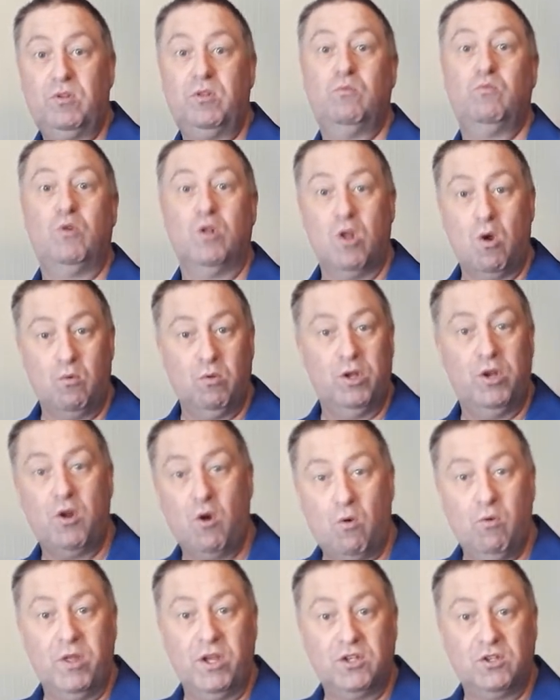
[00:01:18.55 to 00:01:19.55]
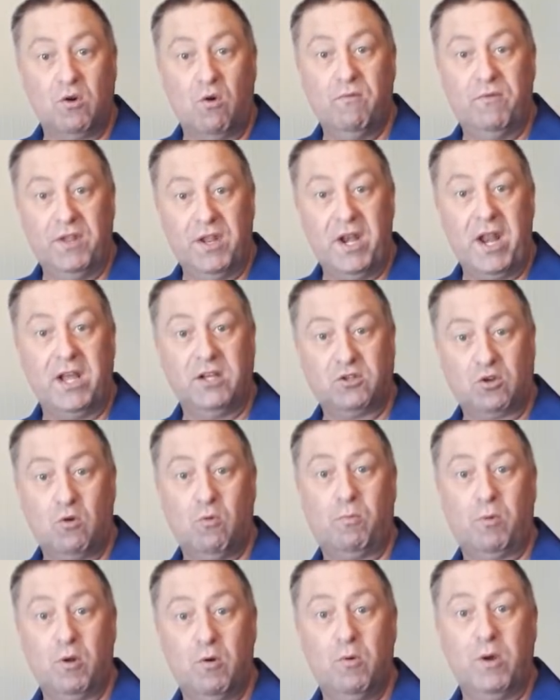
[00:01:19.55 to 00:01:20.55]
we'll only know this over the next
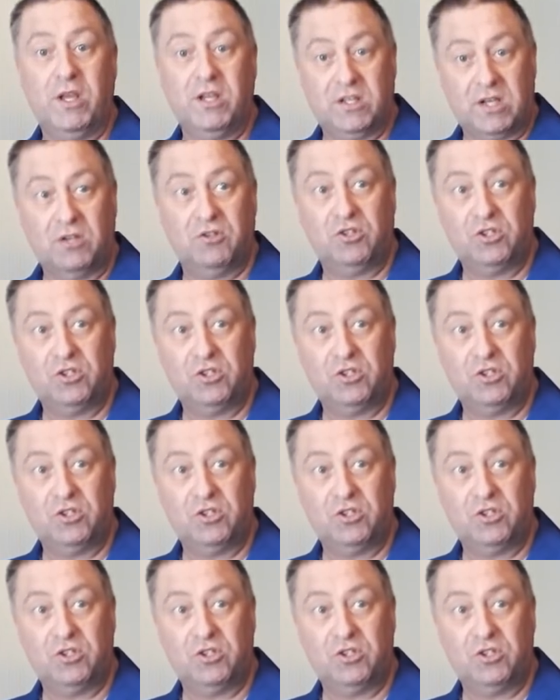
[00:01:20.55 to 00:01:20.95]
couple of weeks as